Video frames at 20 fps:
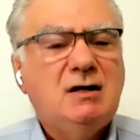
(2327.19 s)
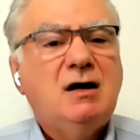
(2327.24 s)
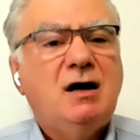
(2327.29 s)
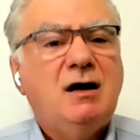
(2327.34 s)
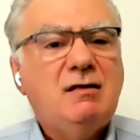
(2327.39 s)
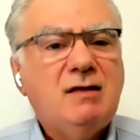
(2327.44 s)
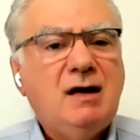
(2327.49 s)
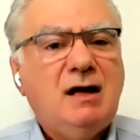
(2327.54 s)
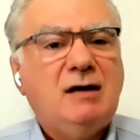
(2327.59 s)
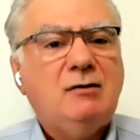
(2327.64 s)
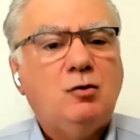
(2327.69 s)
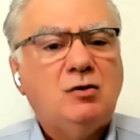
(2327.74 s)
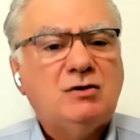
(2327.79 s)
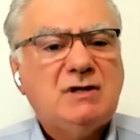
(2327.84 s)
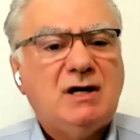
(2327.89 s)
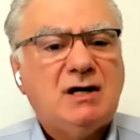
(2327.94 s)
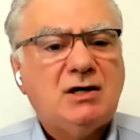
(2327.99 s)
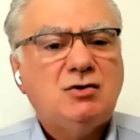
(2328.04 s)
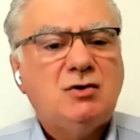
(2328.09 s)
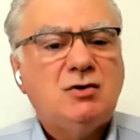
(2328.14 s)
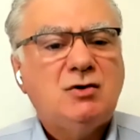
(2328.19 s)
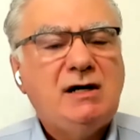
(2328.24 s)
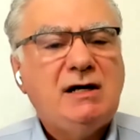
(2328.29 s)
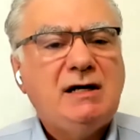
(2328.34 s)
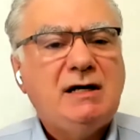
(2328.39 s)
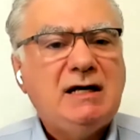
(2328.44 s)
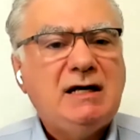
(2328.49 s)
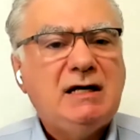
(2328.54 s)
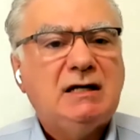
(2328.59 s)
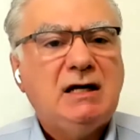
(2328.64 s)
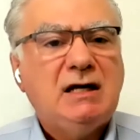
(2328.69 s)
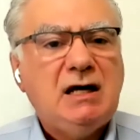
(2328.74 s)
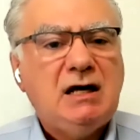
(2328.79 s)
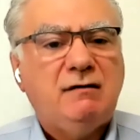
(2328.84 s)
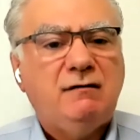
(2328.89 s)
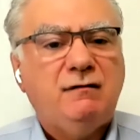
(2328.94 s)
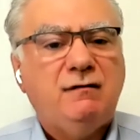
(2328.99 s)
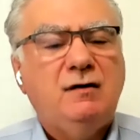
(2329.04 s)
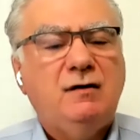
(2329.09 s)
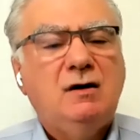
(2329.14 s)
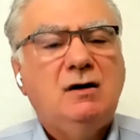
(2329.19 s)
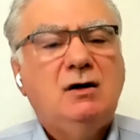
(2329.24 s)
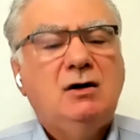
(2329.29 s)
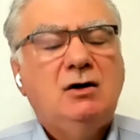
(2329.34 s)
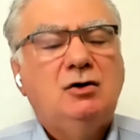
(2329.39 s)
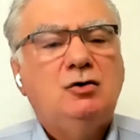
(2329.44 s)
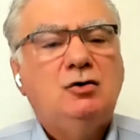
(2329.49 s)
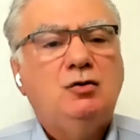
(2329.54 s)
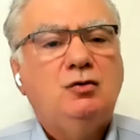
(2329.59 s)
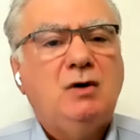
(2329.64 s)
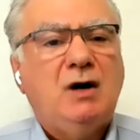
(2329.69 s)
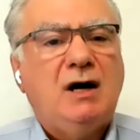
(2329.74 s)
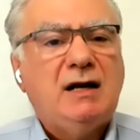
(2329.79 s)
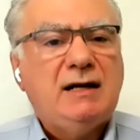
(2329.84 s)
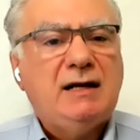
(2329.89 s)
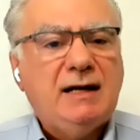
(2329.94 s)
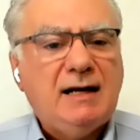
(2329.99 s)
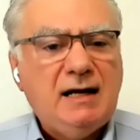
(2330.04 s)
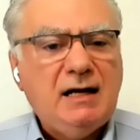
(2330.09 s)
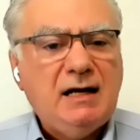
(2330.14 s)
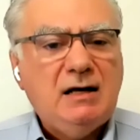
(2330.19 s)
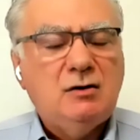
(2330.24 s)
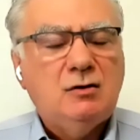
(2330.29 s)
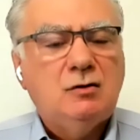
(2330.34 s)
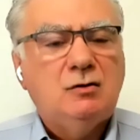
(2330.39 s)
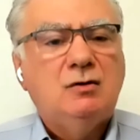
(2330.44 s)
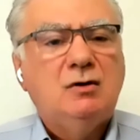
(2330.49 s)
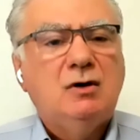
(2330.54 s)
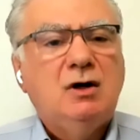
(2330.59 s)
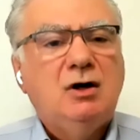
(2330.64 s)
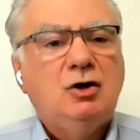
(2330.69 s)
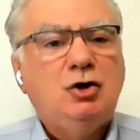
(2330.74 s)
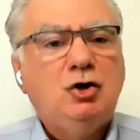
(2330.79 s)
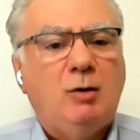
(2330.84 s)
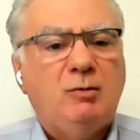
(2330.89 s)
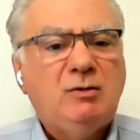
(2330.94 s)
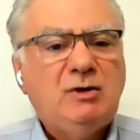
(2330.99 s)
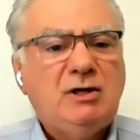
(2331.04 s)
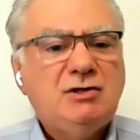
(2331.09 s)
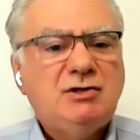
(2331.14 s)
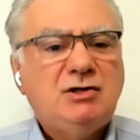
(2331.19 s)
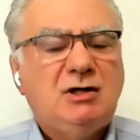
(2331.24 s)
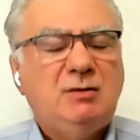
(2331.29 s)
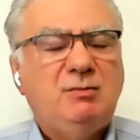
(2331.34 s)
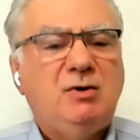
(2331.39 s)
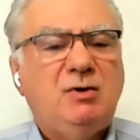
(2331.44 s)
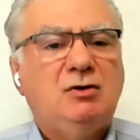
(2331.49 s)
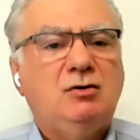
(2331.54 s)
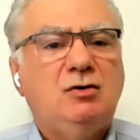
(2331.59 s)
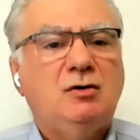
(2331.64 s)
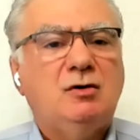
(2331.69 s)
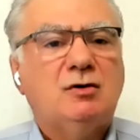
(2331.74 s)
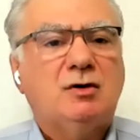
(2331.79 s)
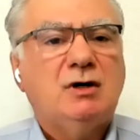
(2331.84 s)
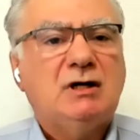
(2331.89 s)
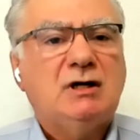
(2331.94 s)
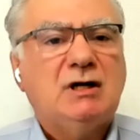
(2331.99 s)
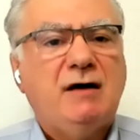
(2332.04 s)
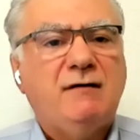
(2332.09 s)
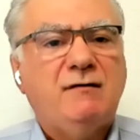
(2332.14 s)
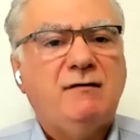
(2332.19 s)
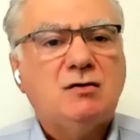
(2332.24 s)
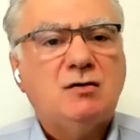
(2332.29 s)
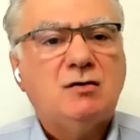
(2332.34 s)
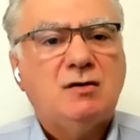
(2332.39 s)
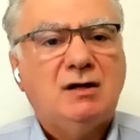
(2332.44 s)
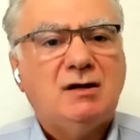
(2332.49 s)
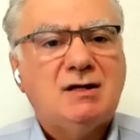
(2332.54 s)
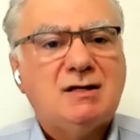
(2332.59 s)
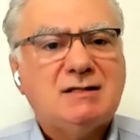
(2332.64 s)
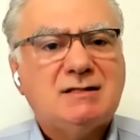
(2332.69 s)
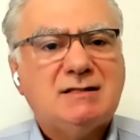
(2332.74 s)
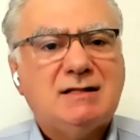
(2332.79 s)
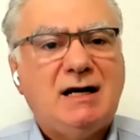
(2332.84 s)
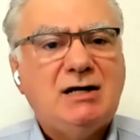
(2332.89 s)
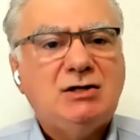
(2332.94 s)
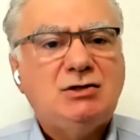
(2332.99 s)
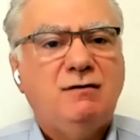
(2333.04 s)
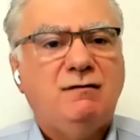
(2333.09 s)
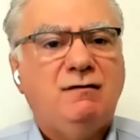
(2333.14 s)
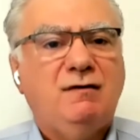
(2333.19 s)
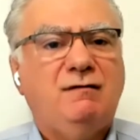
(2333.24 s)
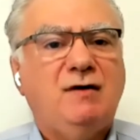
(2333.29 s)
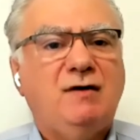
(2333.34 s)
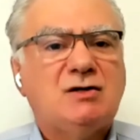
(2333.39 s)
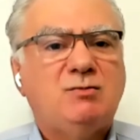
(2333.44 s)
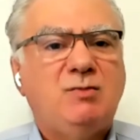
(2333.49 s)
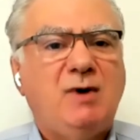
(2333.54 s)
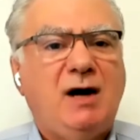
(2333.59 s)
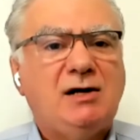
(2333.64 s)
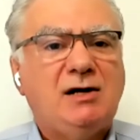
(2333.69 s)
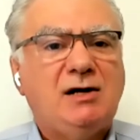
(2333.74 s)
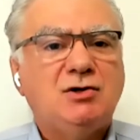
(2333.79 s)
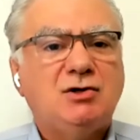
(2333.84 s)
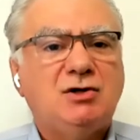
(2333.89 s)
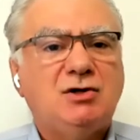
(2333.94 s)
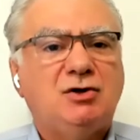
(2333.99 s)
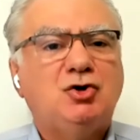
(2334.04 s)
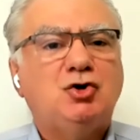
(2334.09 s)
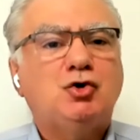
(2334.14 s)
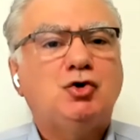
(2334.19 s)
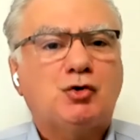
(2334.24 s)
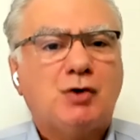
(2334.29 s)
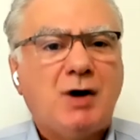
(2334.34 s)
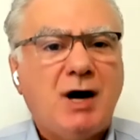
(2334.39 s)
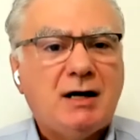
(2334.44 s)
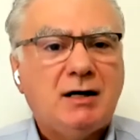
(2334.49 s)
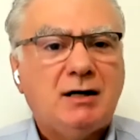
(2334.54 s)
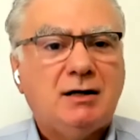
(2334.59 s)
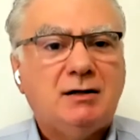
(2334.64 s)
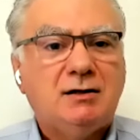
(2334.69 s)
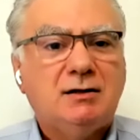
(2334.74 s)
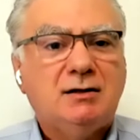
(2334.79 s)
And that was actually enough to allow nominal GDP to grow enough so that the size of the Fed's balance sheet shrank